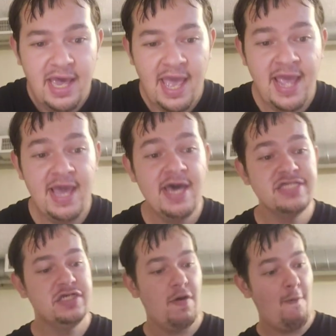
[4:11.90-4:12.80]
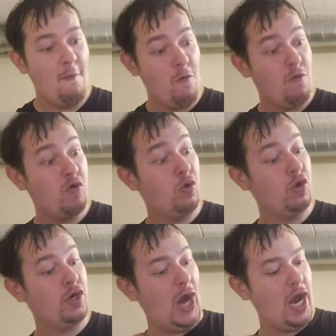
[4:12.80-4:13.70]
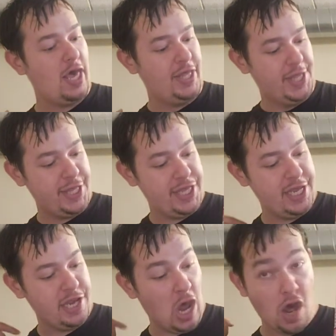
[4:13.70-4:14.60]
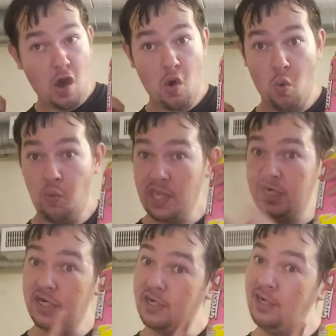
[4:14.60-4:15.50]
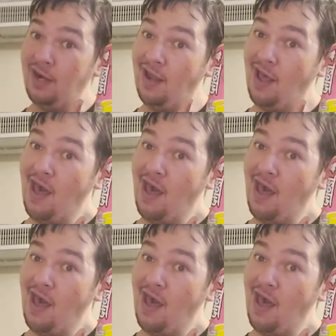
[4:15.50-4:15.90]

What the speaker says: And for the winner